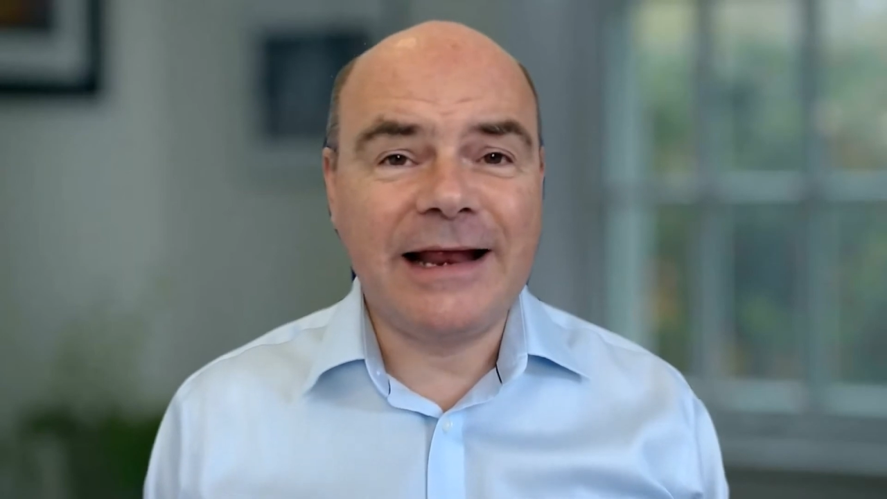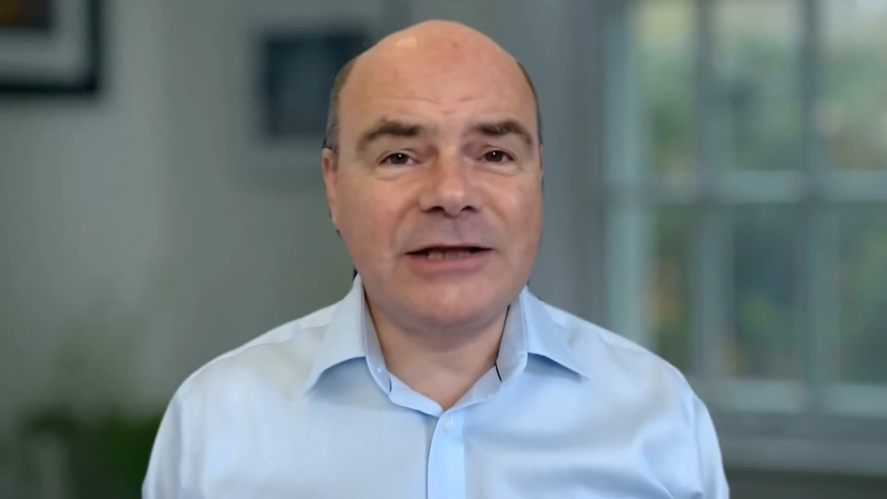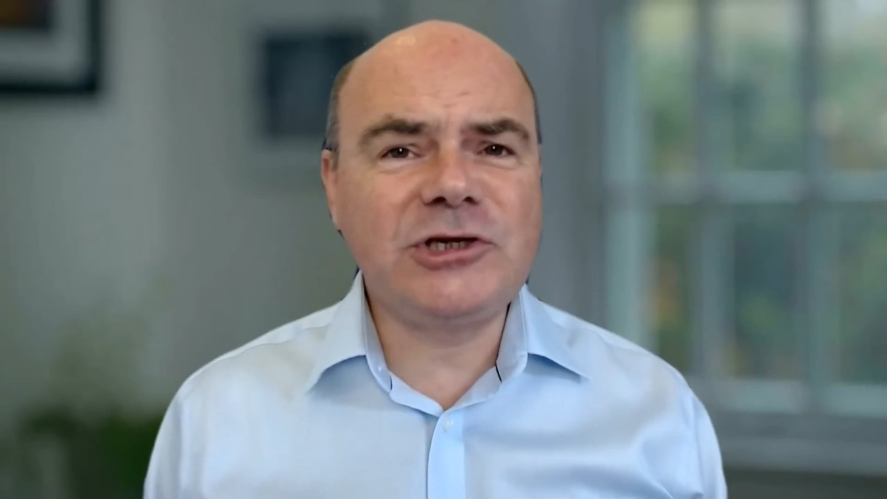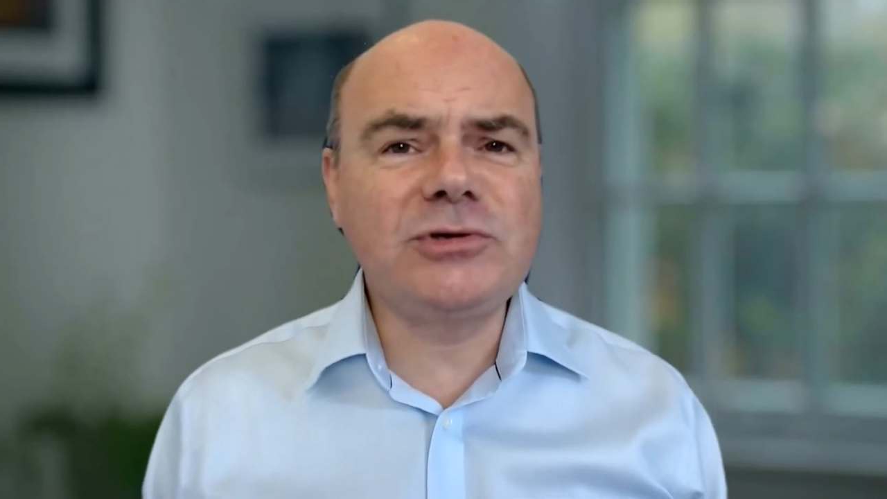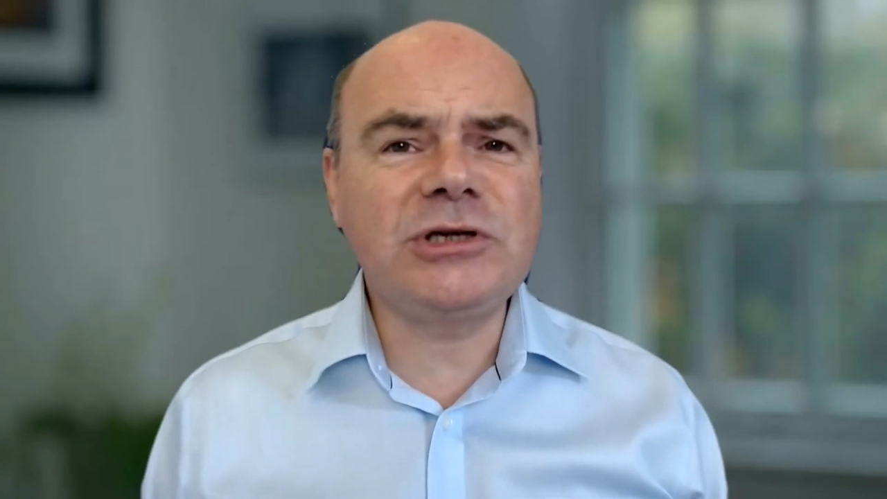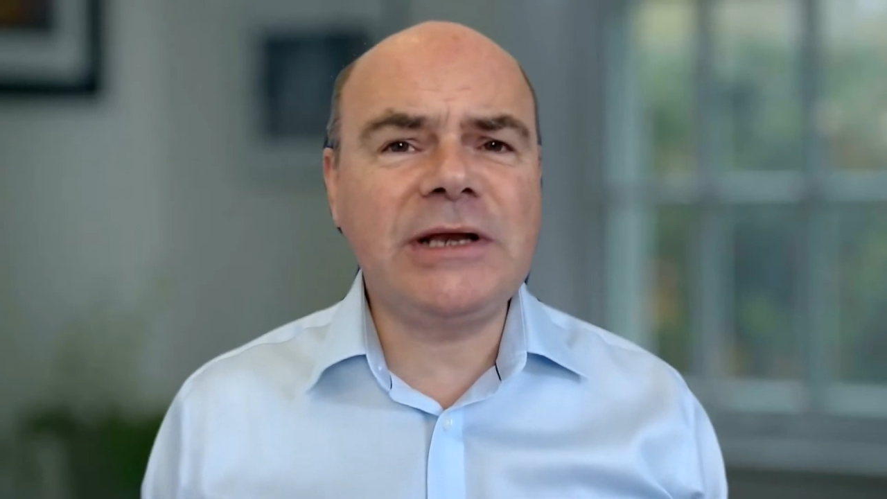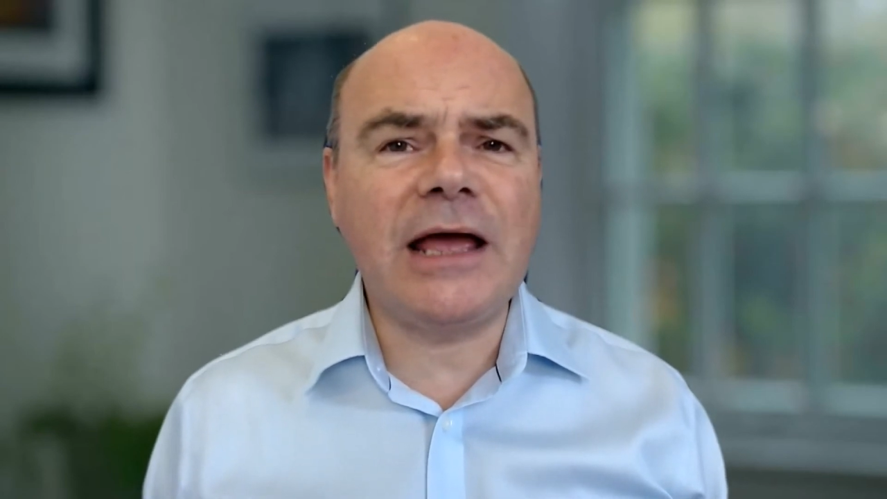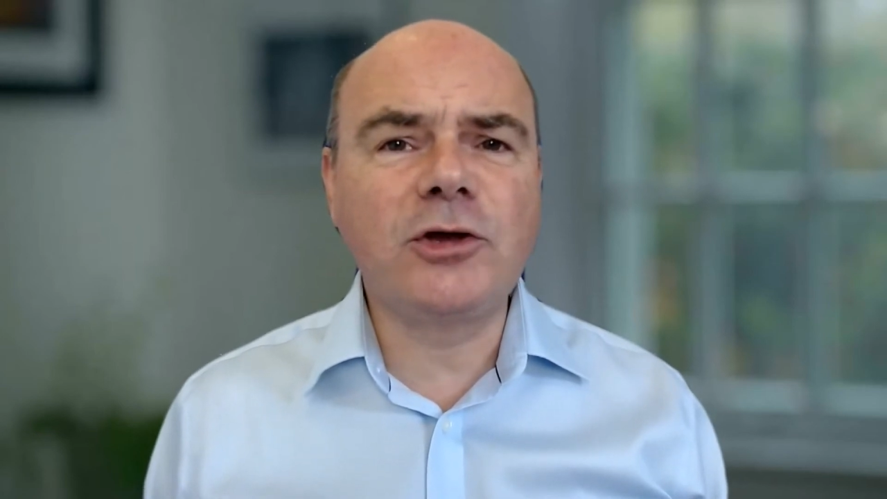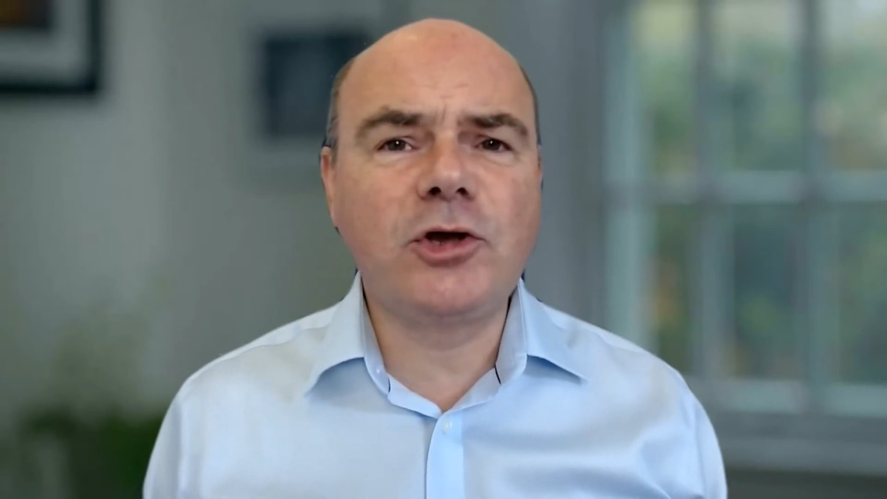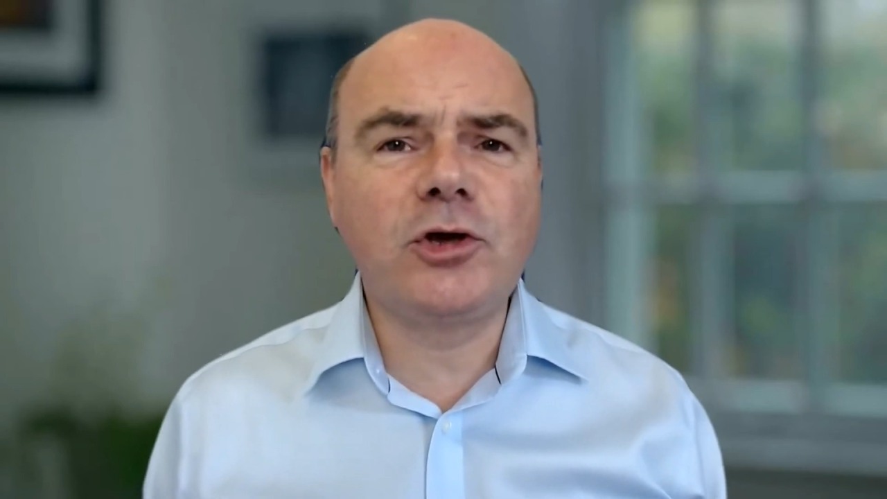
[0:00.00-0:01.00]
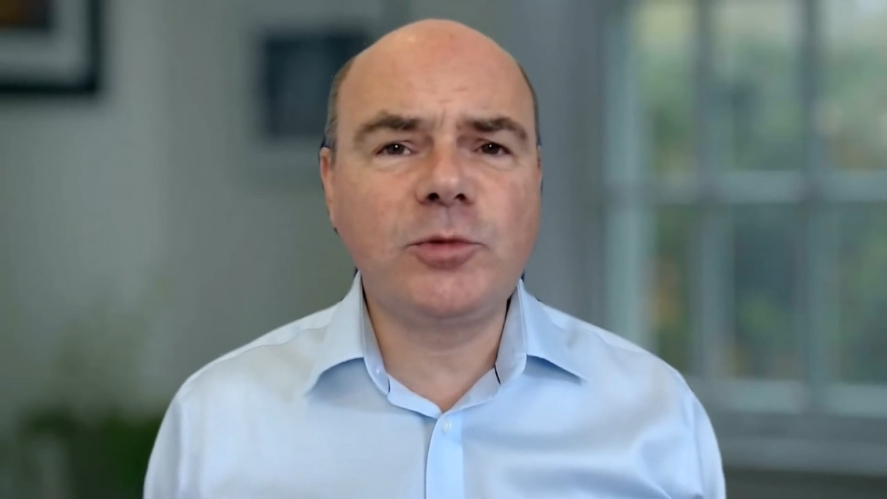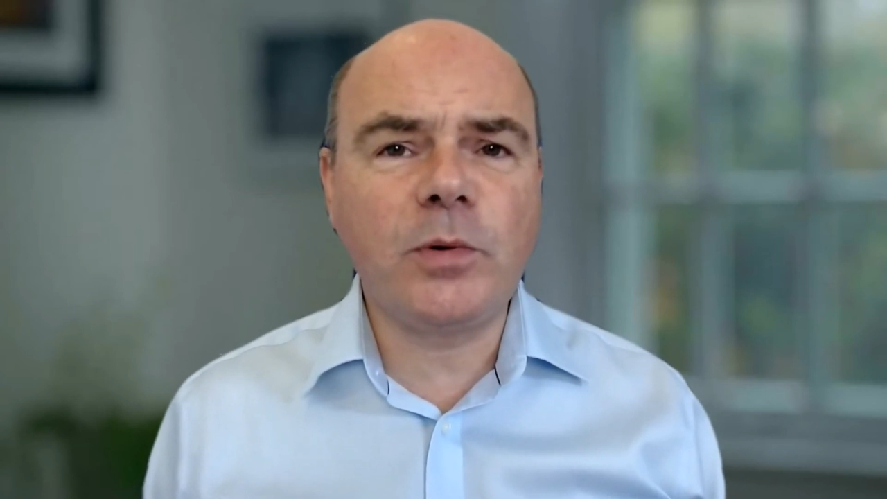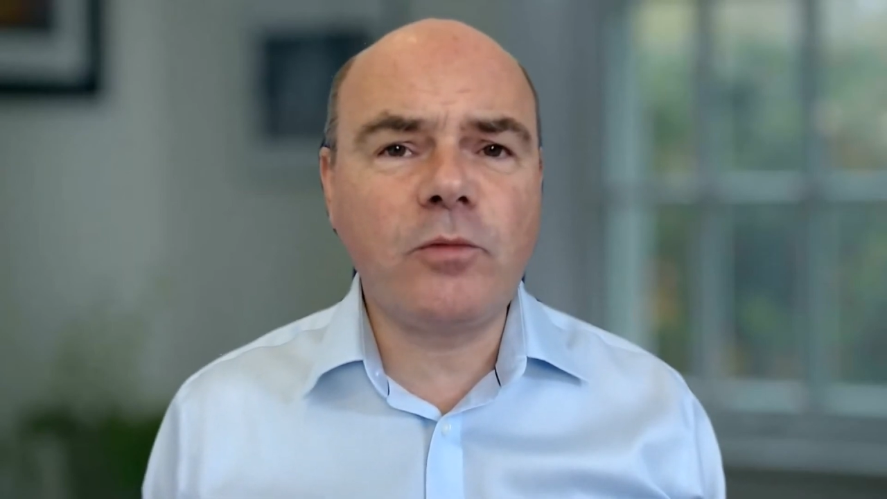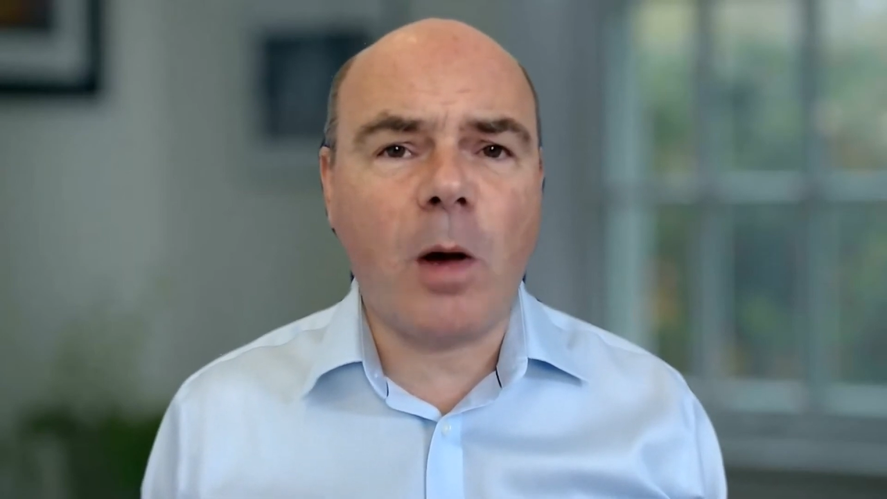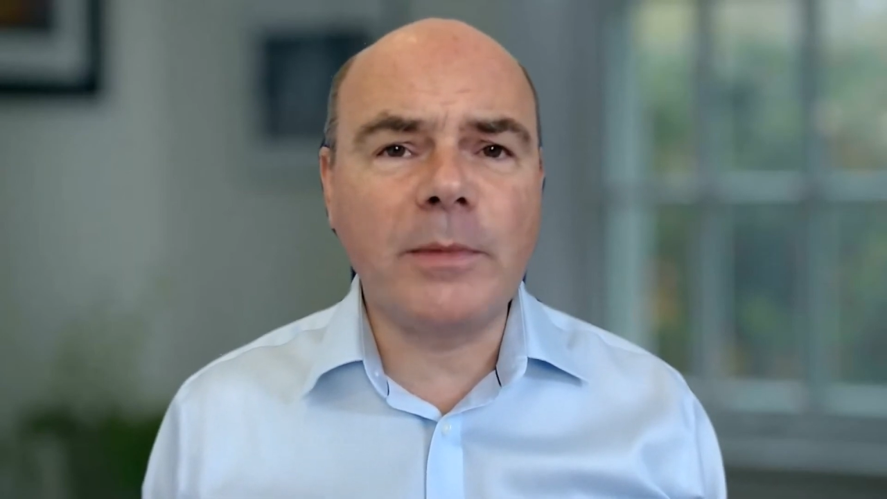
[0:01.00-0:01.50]
And it's usually a good
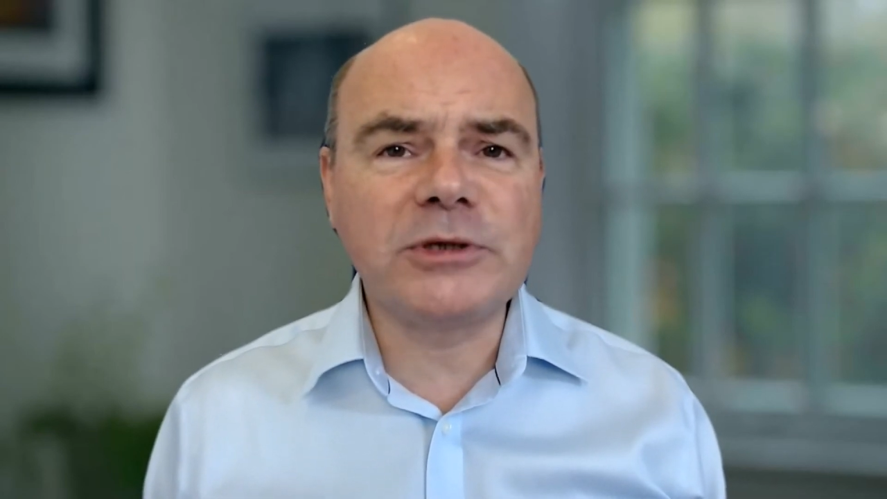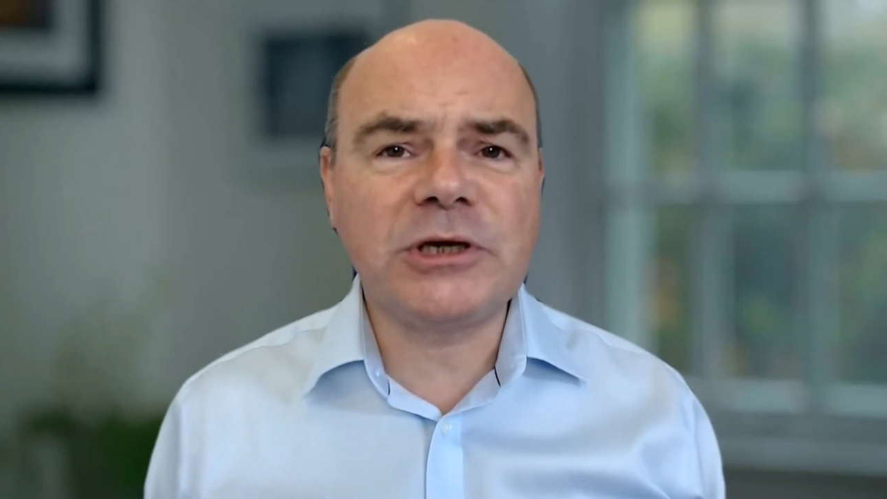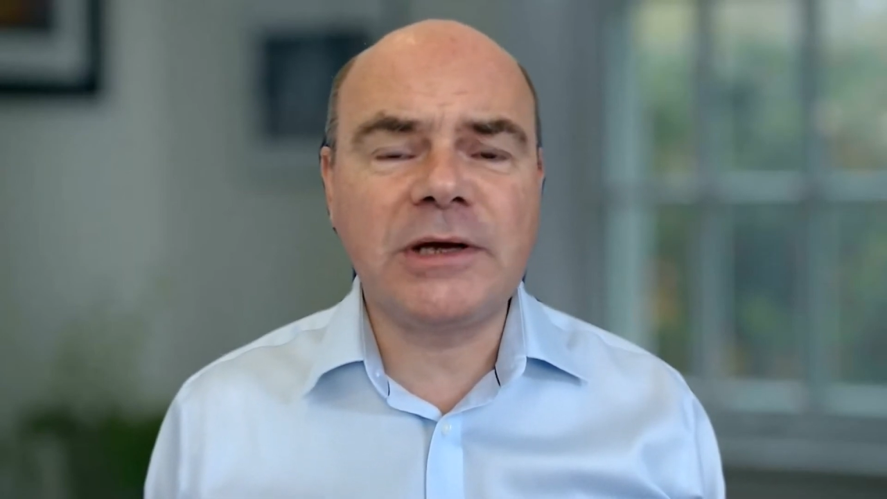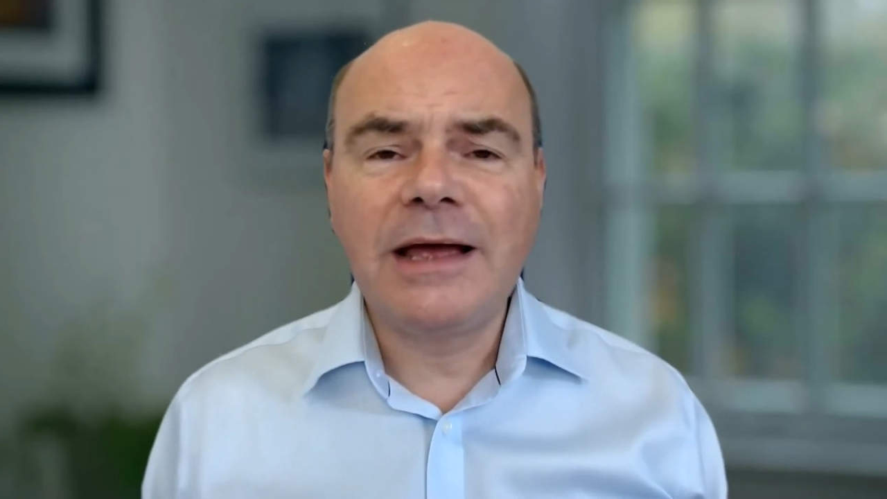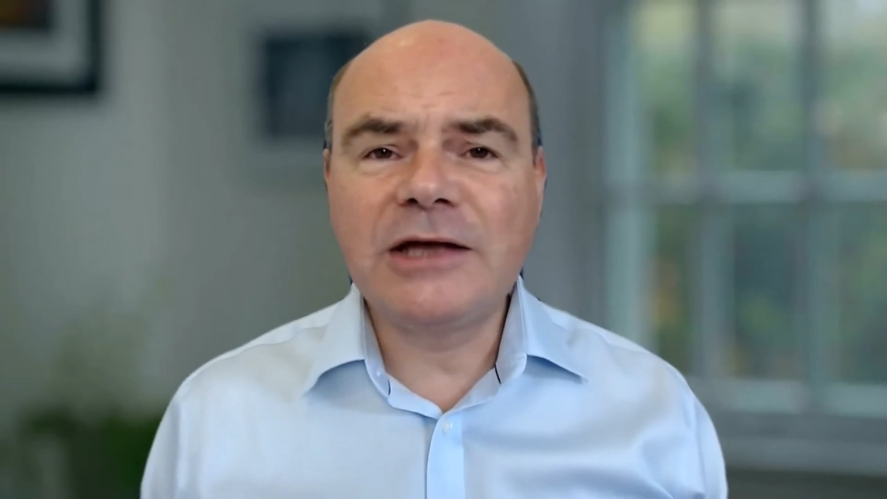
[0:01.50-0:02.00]
barometer